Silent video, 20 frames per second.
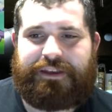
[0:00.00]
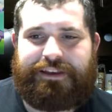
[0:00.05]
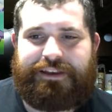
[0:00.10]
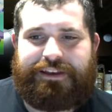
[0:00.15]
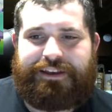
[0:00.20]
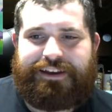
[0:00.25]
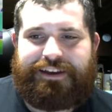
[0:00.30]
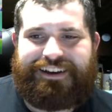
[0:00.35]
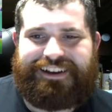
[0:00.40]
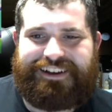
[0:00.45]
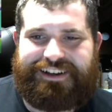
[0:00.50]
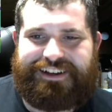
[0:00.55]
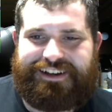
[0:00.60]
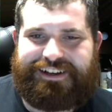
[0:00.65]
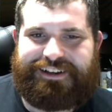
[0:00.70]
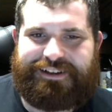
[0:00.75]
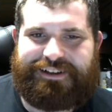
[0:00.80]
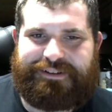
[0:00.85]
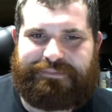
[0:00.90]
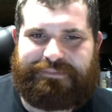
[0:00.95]

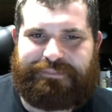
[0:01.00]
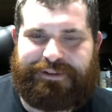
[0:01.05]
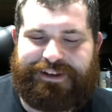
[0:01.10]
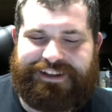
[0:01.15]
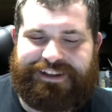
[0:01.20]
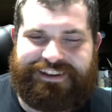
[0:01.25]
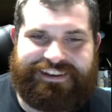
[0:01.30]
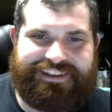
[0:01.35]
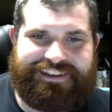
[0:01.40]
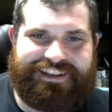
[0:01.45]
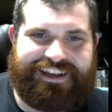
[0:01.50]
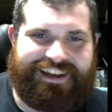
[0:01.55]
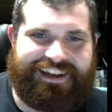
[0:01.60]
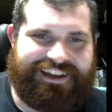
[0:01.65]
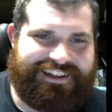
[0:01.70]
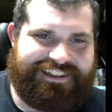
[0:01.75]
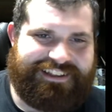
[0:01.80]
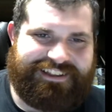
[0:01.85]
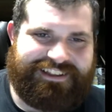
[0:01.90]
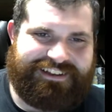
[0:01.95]
But yeah,
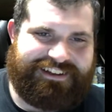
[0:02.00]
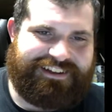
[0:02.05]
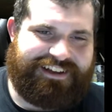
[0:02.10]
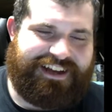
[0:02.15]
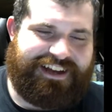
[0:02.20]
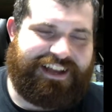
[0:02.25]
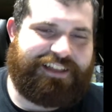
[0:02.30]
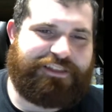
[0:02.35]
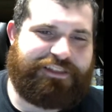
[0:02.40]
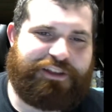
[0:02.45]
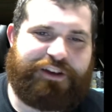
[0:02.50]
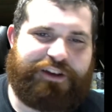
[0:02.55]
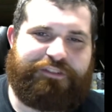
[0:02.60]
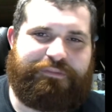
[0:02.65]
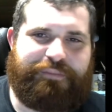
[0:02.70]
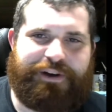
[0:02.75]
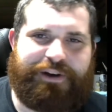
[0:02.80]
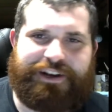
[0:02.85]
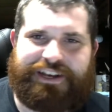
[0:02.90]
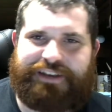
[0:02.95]
I love
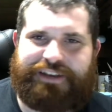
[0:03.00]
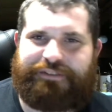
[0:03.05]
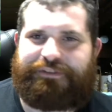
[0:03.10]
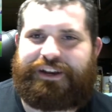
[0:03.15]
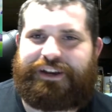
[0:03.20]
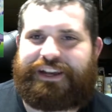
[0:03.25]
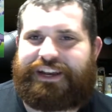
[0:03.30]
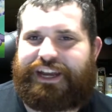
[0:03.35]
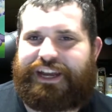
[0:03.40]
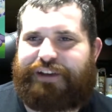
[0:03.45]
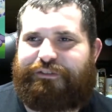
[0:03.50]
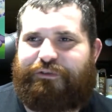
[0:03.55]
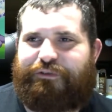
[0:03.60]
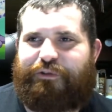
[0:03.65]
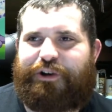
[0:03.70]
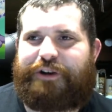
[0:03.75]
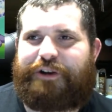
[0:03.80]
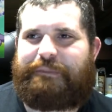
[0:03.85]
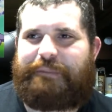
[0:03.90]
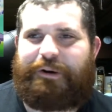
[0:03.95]
Muck. If I could have
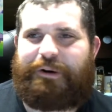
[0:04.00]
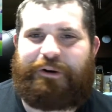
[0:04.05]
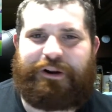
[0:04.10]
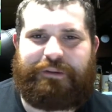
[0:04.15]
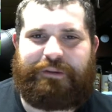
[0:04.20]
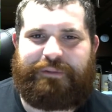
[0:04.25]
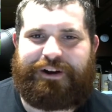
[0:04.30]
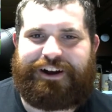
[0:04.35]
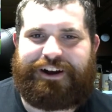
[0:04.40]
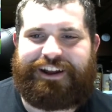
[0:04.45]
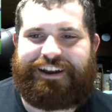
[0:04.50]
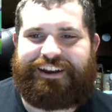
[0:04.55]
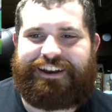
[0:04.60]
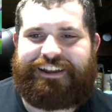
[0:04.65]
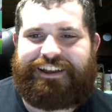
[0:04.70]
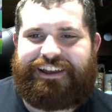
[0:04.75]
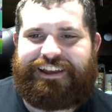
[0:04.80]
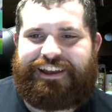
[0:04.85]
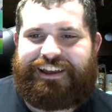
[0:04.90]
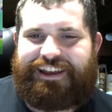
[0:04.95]
one Pokemon,
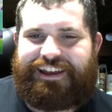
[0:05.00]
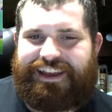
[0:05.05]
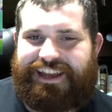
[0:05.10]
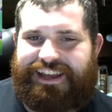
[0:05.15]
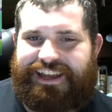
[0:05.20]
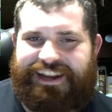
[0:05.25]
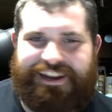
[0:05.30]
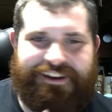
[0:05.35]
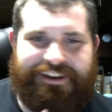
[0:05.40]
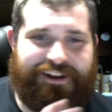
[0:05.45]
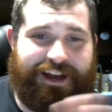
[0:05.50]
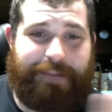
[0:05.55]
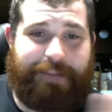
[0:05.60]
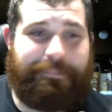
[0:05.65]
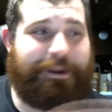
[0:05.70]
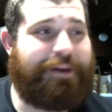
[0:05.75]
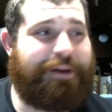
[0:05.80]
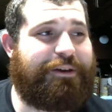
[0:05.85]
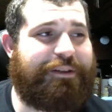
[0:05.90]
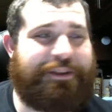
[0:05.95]
and I'm
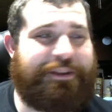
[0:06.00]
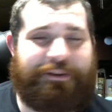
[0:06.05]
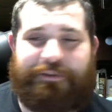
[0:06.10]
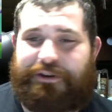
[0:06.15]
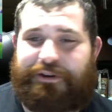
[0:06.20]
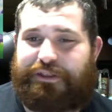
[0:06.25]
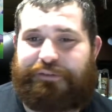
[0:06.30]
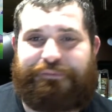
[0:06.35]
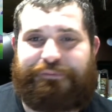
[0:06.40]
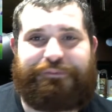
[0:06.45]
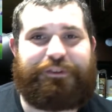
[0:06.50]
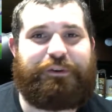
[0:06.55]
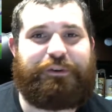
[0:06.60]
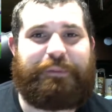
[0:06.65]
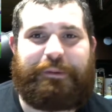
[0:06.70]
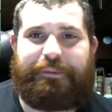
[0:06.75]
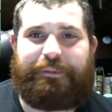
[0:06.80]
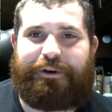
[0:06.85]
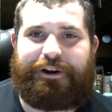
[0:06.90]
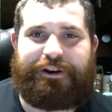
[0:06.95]
probably like one of the few
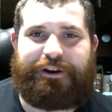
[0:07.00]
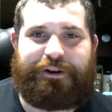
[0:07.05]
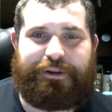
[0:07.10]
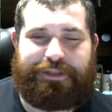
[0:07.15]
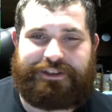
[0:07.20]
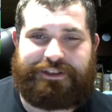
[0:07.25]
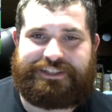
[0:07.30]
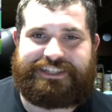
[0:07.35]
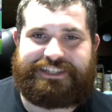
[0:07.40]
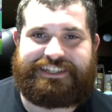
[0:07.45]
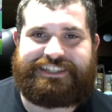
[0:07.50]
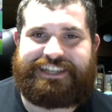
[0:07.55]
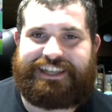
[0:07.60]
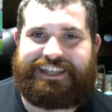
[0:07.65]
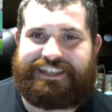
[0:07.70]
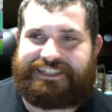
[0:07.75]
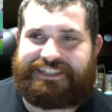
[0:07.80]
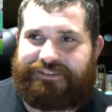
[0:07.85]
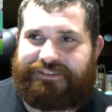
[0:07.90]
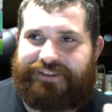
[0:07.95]
people on Earth that's gonna say
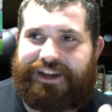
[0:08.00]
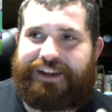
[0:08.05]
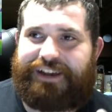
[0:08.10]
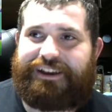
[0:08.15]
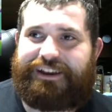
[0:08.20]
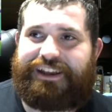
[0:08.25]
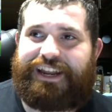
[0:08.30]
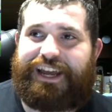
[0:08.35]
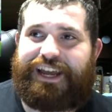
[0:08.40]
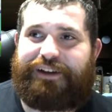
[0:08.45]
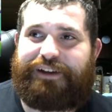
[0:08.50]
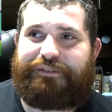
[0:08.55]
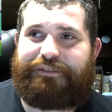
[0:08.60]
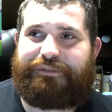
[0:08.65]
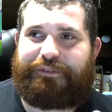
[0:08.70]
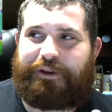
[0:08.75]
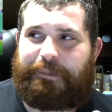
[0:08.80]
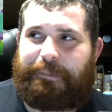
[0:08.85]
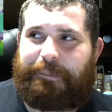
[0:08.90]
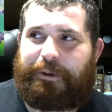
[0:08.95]
this. If I could have
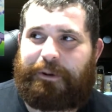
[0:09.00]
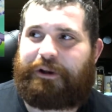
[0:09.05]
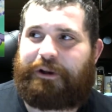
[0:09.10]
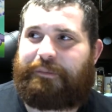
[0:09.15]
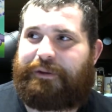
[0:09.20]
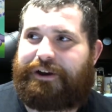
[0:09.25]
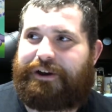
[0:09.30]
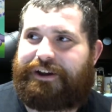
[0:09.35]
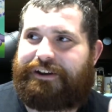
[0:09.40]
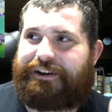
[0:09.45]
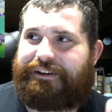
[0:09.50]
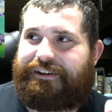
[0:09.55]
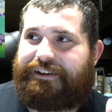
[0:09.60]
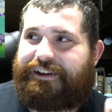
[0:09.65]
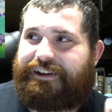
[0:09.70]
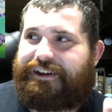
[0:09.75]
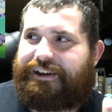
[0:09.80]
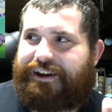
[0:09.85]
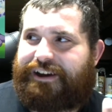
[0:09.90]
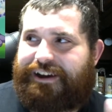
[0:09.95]
a Pokemon
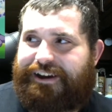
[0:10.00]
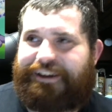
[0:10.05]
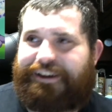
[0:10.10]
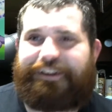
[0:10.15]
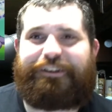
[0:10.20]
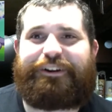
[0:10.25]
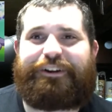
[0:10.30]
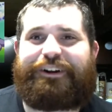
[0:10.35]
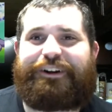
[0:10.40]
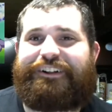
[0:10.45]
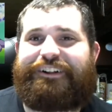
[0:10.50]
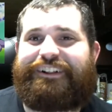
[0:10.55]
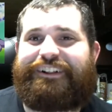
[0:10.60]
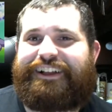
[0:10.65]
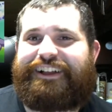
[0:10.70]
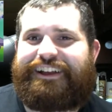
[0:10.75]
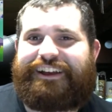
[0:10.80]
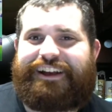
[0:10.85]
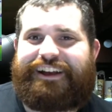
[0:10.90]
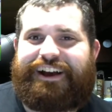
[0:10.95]
IRL,
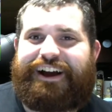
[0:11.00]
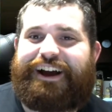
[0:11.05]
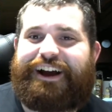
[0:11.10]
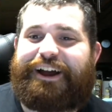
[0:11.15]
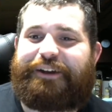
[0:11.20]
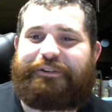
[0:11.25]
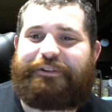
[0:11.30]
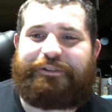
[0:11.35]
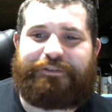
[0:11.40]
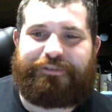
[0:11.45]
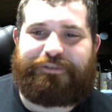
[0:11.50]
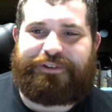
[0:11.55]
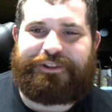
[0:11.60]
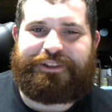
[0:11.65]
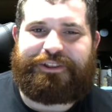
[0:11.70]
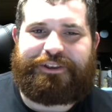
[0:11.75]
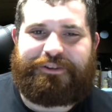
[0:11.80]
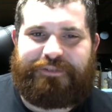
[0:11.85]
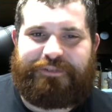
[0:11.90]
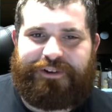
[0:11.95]
I would
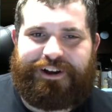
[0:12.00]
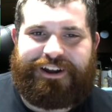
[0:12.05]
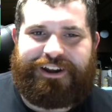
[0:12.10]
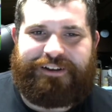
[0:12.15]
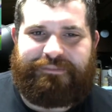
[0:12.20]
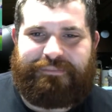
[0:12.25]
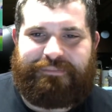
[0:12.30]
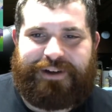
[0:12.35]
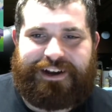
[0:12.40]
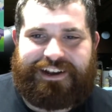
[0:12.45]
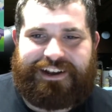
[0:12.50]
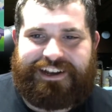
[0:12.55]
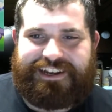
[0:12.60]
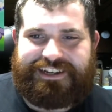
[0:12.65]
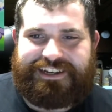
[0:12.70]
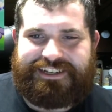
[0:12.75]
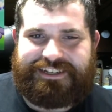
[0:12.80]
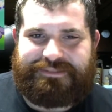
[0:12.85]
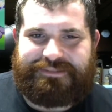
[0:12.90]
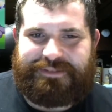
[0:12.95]
really want Muck,
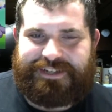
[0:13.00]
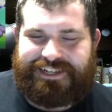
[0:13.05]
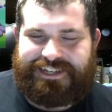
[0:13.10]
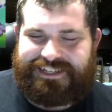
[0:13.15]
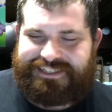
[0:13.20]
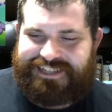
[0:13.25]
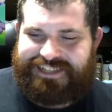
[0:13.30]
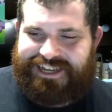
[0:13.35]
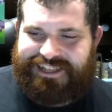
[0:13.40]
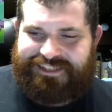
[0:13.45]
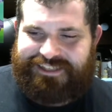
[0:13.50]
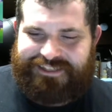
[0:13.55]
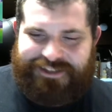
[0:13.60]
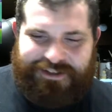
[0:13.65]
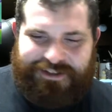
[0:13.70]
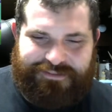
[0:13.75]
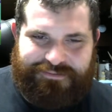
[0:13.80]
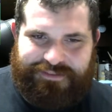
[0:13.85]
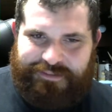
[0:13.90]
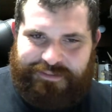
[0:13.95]
just because I
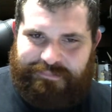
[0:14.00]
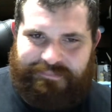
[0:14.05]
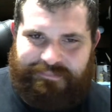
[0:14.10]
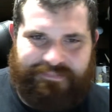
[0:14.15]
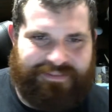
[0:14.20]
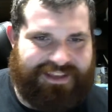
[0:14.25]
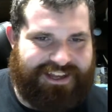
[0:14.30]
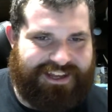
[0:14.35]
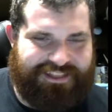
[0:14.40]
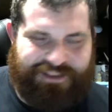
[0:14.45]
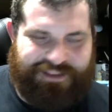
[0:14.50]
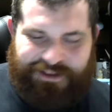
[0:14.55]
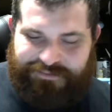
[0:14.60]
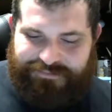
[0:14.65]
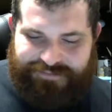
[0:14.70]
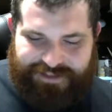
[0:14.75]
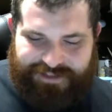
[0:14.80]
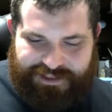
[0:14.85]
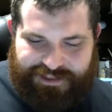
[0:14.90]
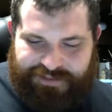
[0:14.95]
love
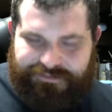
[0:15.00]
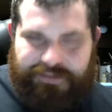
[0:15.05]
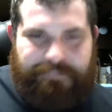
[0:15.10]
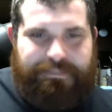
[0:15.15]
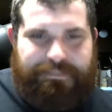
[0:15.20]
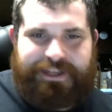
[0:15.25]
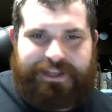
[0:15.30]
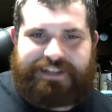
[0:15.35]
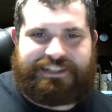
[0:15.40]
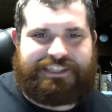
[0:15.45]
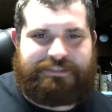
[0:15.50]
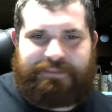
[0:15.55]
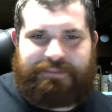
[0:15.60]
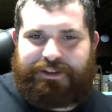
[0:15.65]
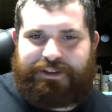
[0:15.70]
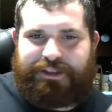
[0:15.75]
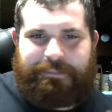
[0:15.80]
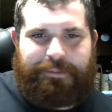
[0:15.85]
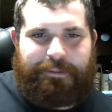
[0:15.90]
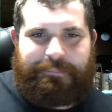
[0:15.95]
the big
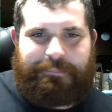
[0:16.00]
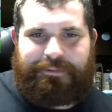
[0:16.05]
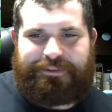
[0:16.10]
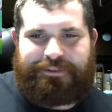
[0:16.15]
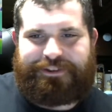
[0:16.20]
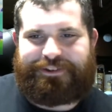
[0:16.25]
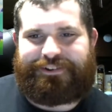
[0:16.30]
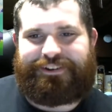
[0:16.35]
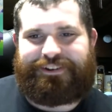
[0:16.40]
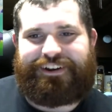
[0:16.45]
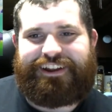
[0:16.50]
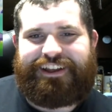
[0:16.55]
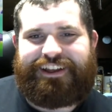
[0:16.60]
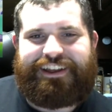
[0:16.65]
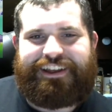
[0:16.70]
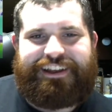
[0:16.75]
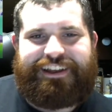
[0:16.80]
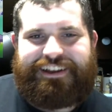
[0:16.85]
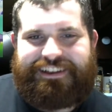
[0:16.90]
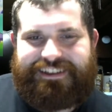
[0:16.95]
smelly purple dude.
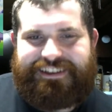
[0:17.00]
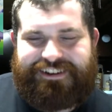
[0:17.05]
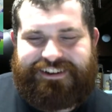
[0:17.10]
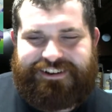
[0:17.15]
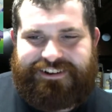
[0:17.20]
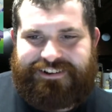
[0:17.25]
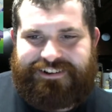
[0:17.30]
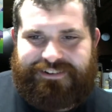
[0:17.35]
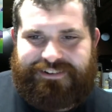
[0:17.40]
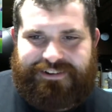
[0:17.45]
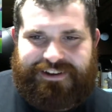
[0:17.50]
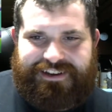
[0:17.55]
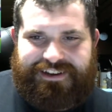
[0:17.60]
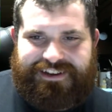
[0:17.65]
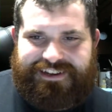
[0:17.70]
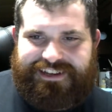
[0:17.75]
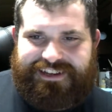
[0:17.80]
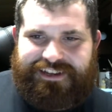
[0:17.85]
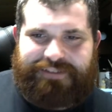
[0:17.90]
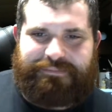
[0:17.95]

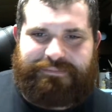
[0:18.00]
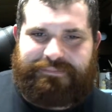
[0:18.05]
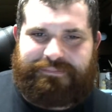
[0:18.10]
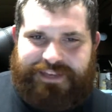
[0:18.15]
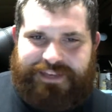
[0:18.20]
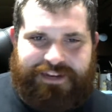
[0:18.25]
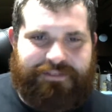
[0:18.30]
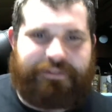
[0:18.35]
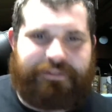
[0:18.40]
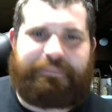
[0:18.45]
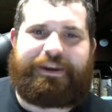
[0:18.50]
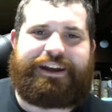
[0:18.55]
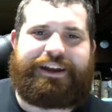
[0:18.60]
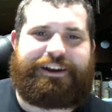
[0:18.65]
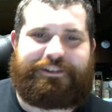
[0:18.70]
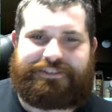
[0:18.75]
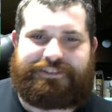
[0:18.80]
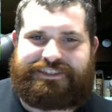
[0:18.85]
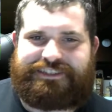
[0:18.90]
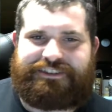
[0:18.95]
Get him in my
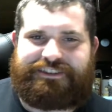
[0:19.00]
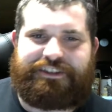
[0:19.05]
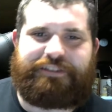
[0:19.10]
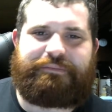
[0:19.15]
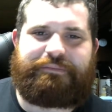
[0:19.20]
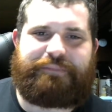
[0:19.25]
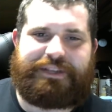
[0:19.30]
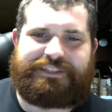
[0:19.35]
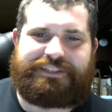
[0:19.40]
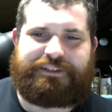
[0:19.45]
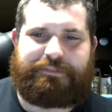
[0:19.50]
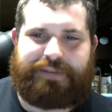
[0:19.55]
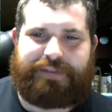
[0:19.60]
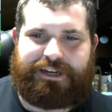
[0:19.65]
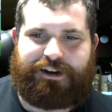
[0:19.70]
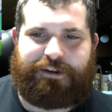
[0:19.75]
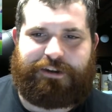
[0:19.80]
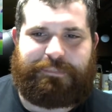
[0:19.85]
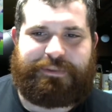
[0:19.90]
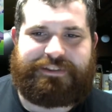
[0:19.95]
house. Let him mess up my
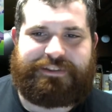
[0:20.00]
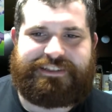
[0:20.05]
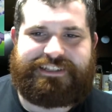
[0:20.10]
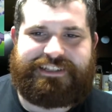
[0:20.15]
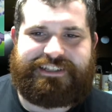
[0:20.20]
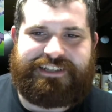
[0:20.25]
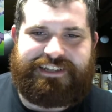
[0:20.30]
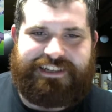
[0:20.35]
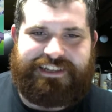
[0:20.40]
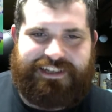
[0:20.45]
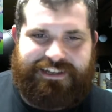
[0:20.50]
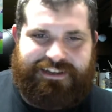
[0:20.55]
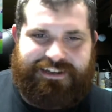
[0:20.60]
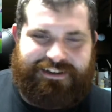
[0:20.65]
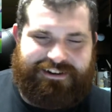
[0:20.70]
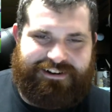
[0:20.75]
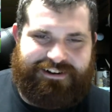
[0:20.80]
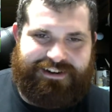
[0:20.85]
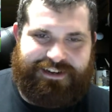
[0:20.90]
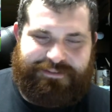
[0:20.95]
carpets. All
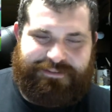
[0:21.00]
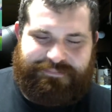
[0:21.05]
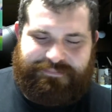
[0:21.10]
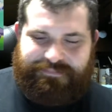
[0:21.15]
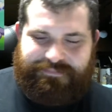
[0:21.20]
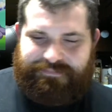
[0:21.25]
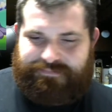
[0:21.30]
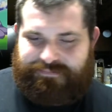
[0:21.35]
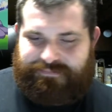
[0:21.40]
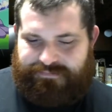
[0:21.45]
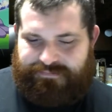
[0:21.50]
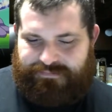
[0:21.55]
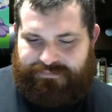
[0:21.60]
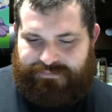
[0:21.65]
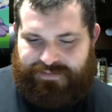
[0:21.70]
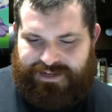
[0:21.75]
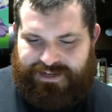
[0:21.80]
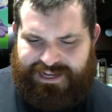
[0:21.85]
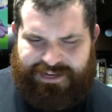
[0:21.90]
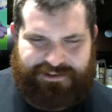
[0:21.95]
right,
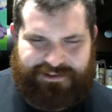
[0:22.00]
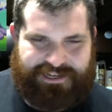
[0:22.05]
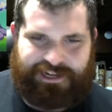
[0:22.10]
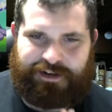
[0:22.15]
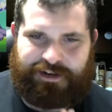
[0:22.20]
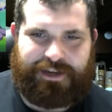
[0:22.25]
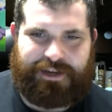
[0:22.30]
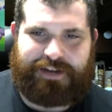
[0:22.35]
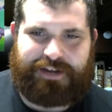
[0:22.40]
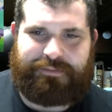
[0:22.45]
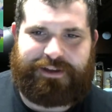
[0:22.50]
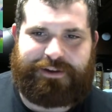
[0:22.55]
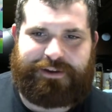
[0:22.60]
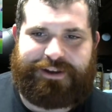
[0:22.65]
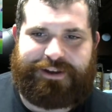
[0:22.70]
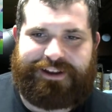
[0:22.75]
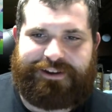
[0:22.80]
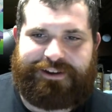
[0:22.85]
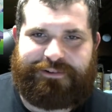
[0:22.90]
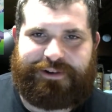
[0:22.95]
I don't care about him
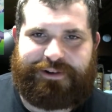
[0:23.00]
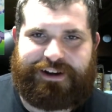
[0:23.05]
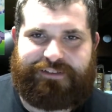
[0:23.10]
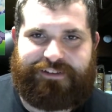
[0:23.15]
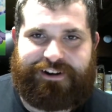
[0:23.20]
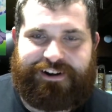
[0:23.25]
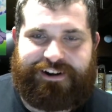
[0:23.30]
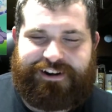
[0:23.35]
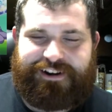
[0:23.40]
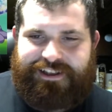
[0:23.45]
anyway. Whatever.